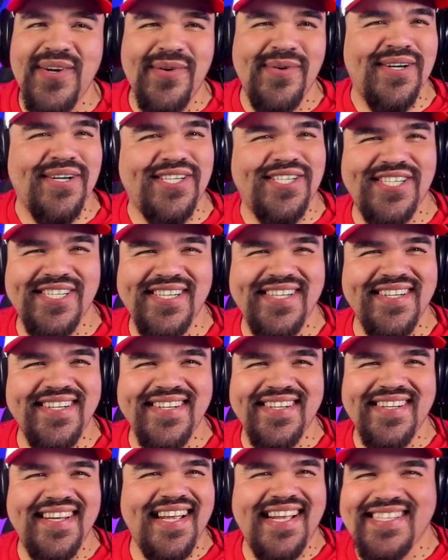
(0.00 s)
which
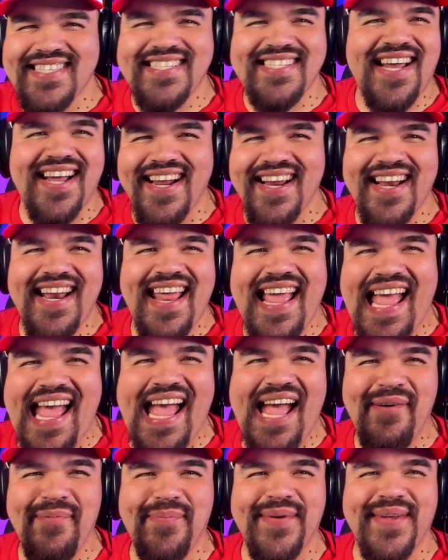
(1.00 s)
it's not gonna
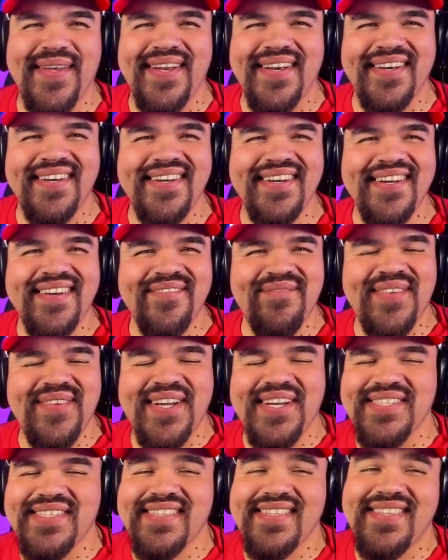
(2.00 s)
happen
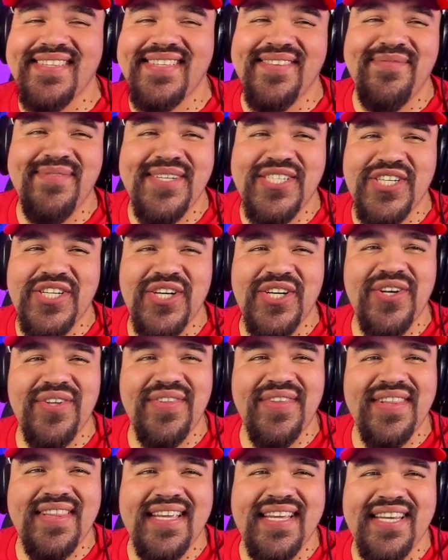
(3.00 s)
because of the material
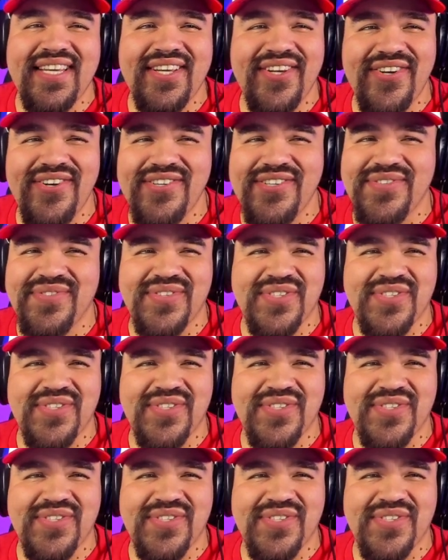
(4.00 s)
that they use.